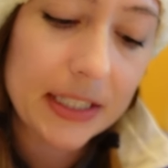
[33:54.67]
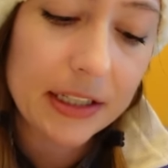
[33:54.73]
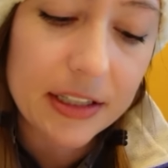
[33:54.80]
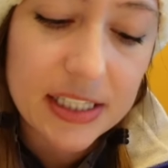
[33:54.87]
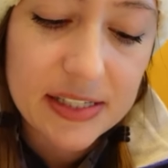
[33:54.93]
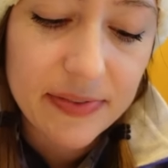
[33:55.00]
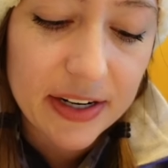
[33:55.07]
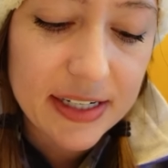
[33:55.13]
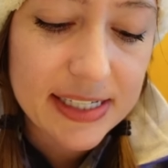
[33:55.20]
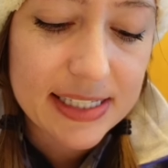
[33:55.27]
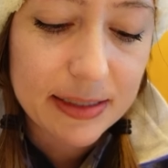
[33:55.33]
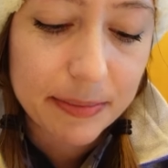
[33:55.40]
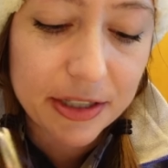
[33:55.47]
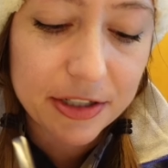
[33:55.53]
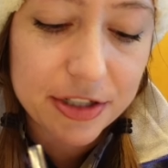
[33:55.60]
looks very
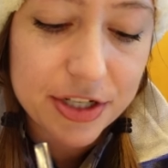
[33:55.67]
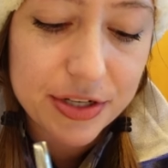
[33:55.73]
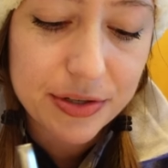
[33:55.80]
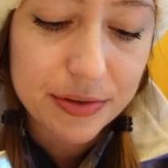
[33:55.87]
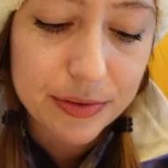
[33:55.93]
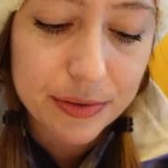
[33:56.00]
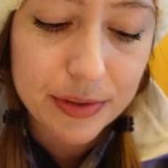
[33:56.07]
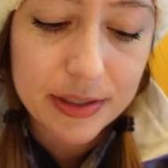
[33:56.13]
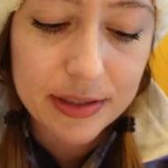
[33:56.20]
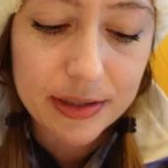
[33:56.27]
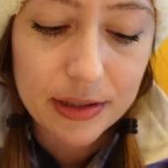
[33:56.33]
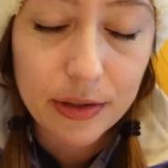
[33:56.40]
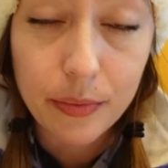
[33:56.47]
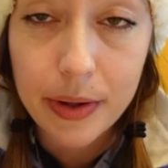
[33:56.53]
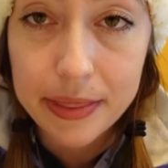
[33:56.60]
similar to
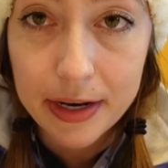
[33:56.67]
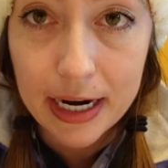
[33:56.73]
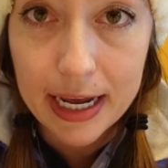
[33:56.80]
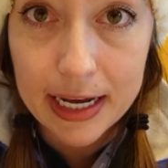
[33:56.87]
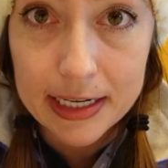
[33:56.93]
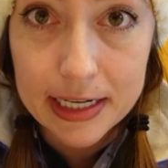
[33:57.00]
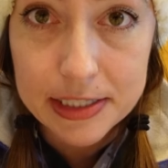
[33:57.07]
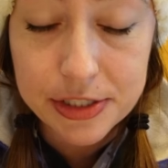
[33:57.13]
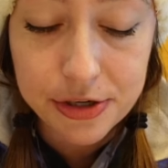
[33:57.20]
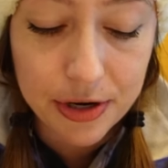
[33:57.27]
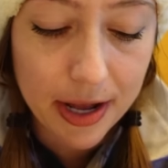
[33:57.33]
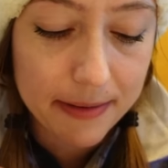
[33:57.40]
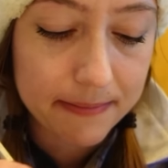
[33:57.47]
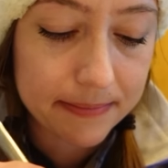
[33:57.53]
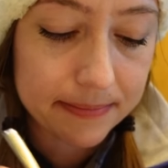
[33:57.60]
the one that I had
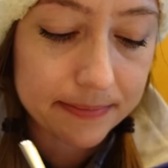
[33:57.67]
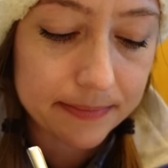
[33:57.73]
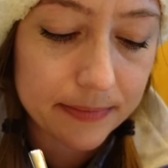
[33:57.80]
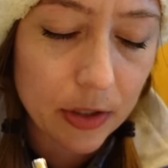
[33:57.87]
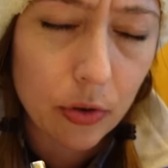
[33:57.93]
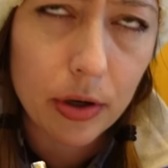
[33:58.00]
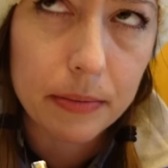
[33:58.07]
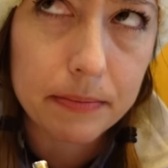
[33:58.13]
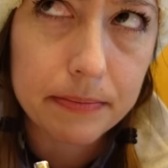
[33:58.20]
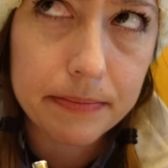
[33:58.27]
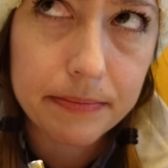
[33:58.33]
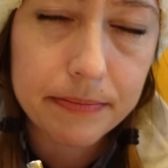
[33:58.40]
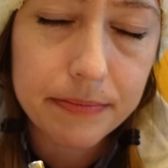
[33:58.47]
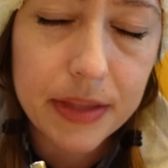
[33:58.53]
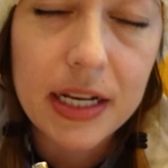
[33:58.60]
yesterday, or
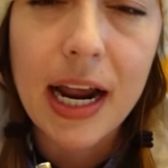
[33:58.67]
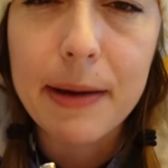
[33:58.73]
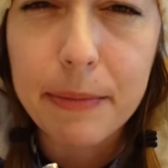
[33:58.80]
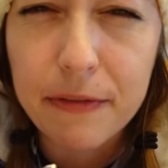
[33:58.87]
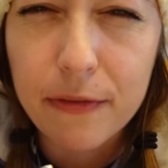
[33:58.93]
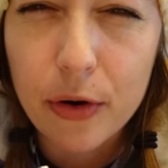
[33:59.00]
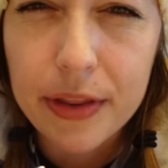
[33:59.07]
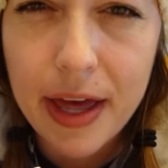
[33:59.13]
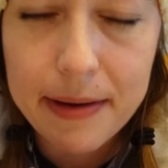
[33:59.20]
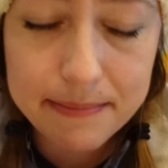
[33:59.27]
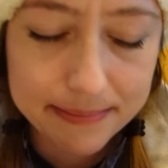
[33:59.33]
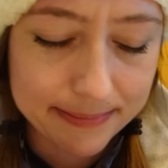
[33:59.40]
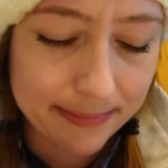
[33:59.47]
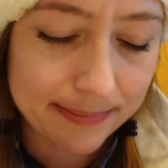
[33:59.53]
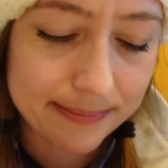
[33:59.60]
the night before that. Oh,
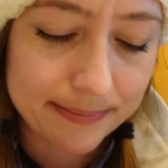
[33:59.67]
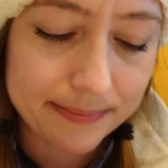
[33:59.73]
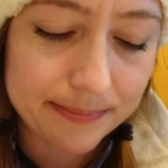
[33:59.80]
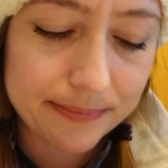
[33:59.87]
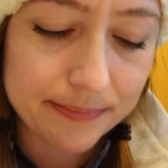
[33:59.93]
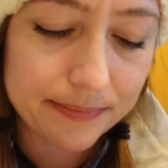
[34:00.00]
that